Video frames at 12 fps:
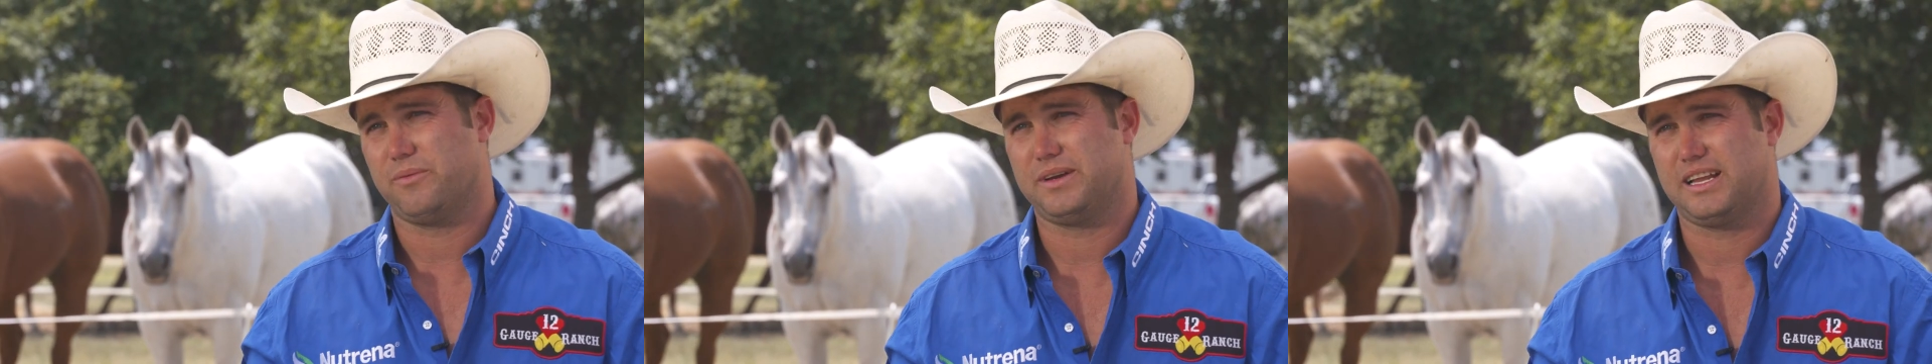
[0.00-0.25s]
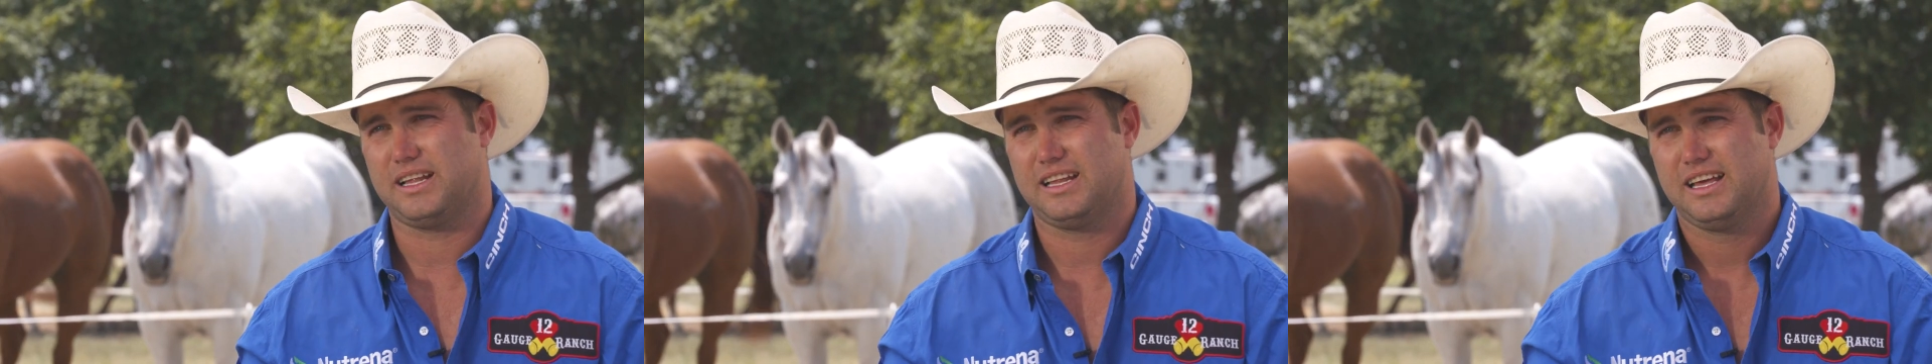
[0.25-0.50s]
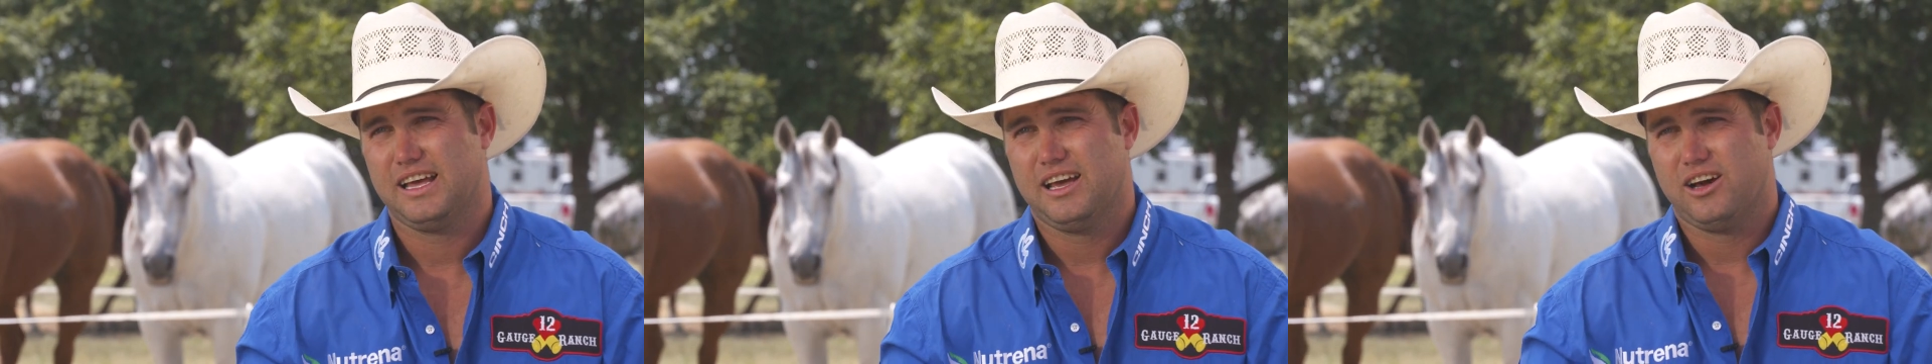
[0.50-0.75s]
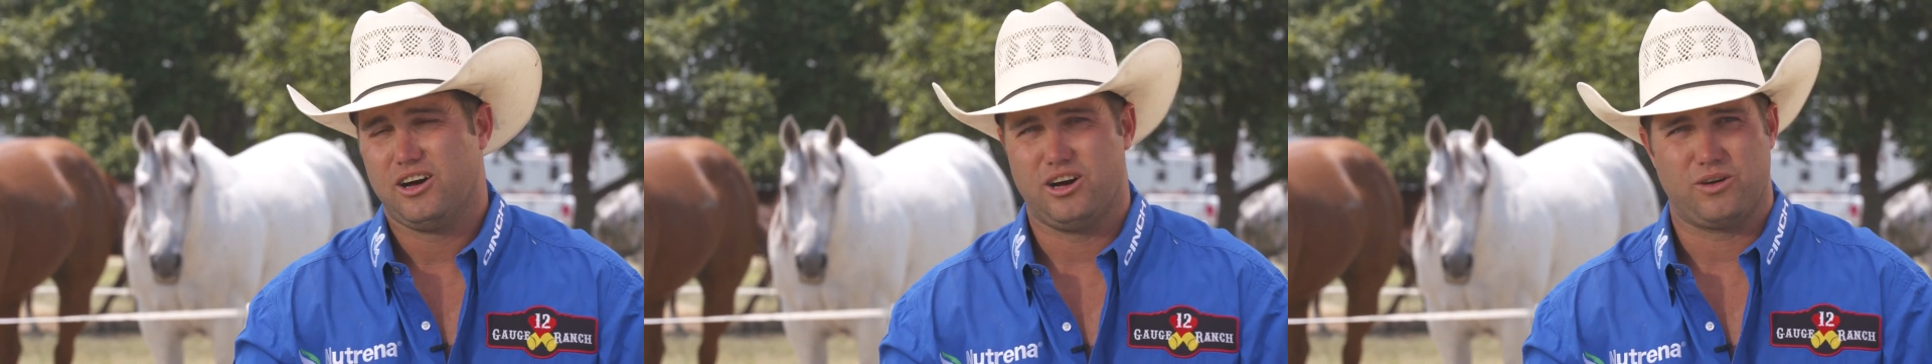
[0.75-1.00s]
I mean,
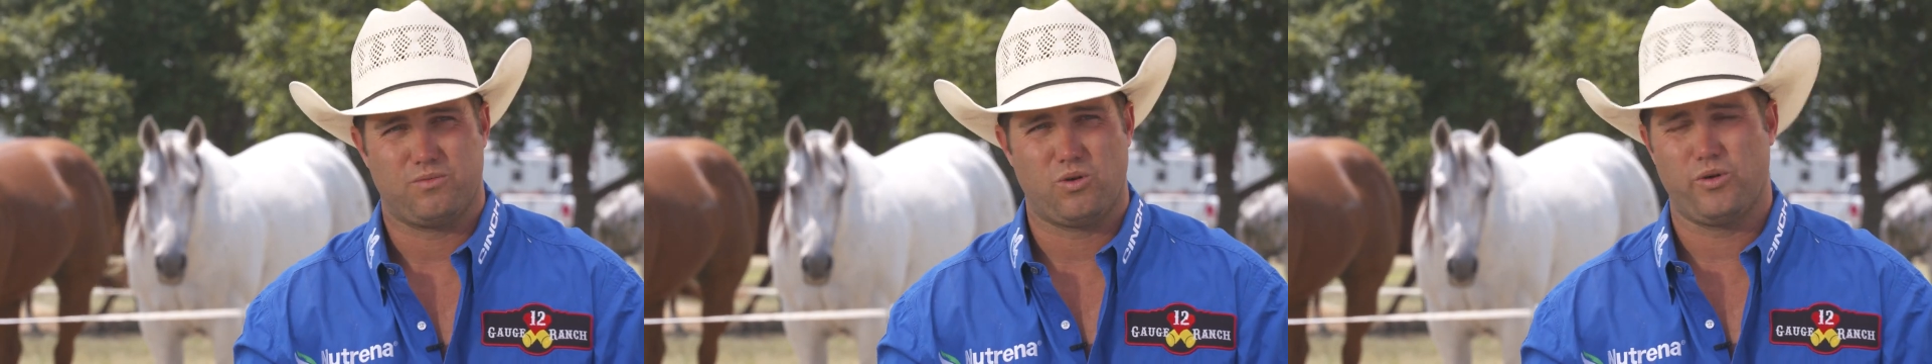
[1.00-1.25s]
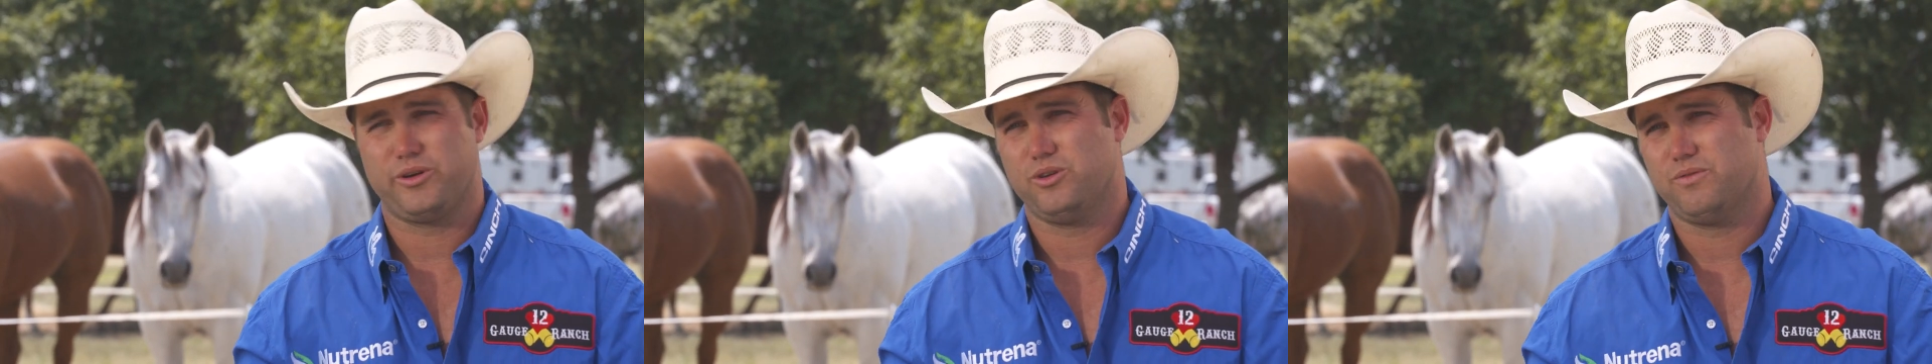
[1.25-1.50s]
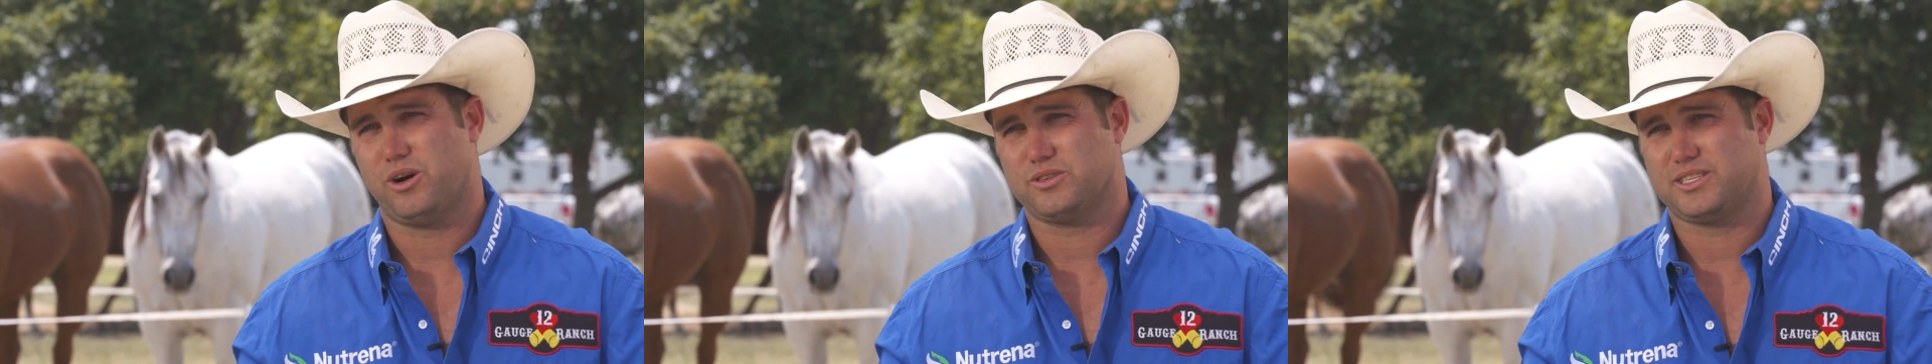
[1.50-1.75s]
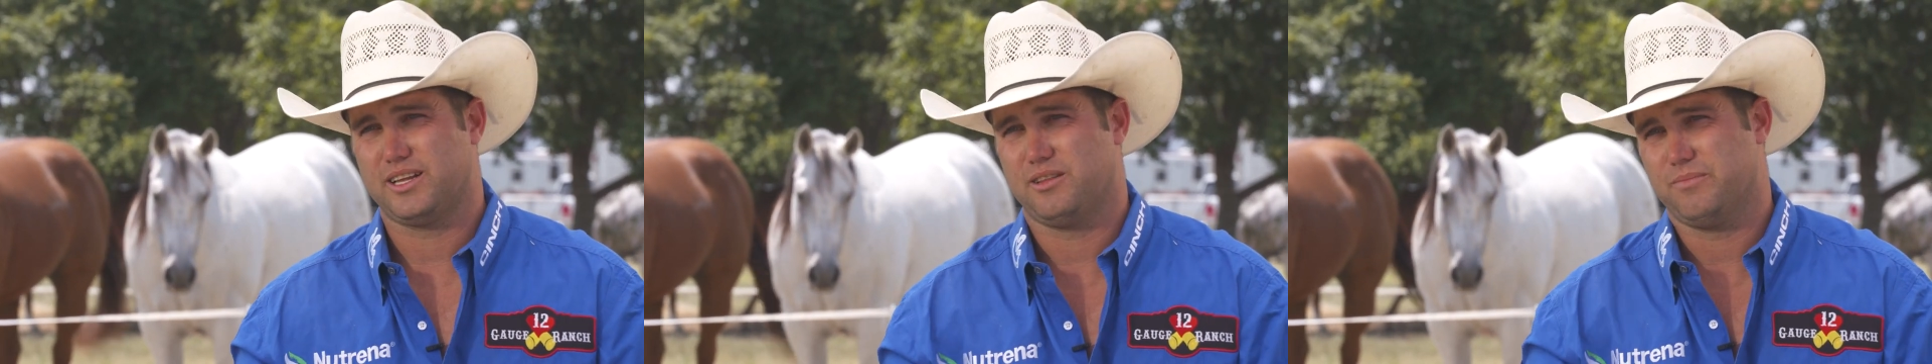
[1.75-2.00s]
uh, Roy Duvall
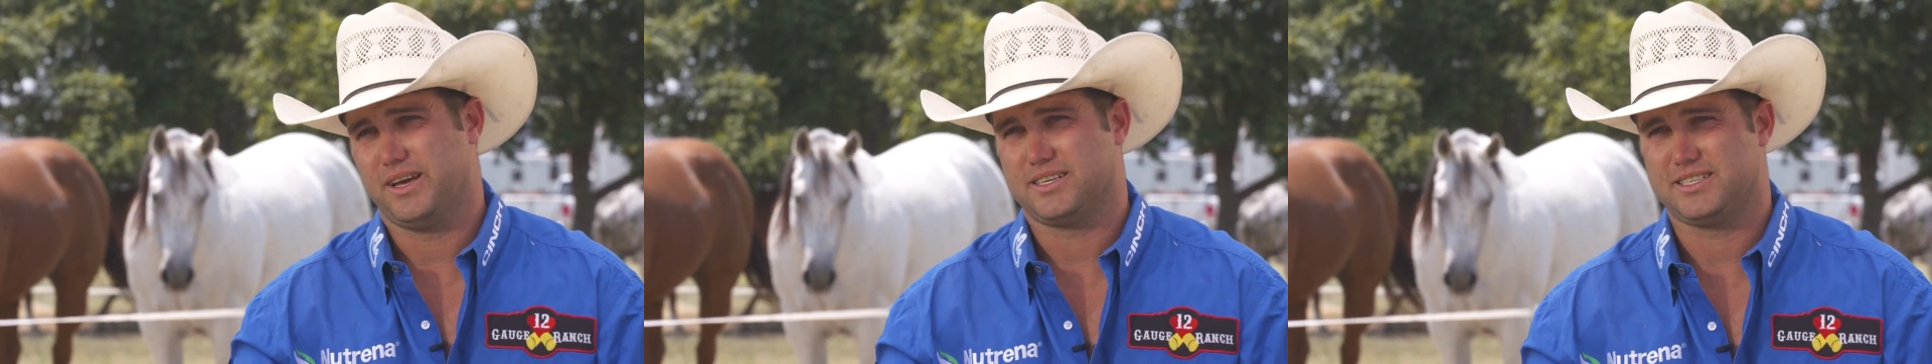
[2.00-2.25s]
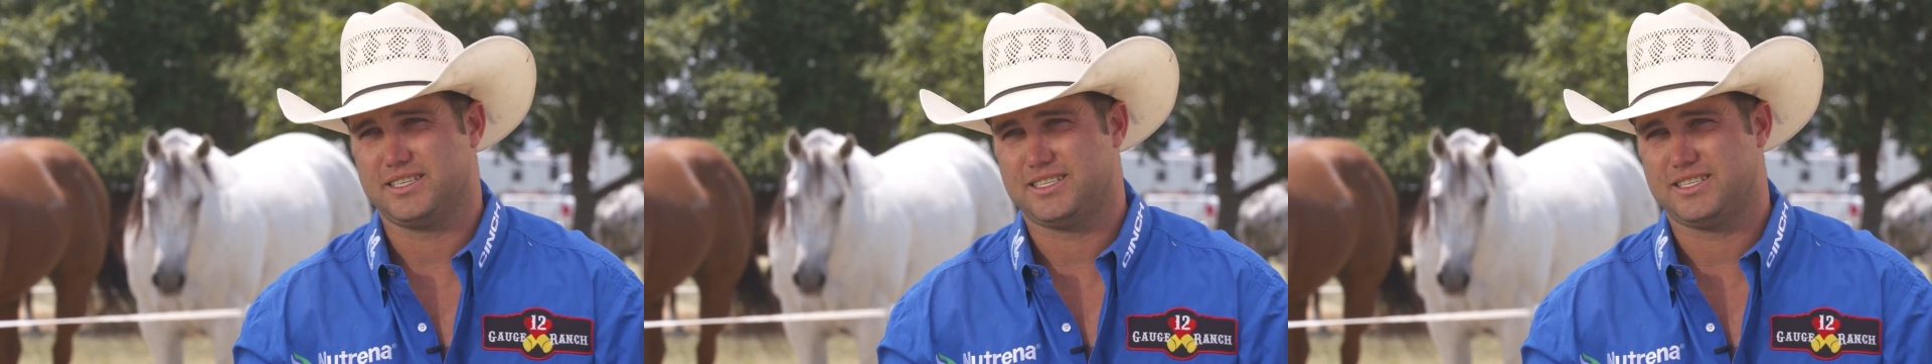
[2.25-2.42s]
said it the best.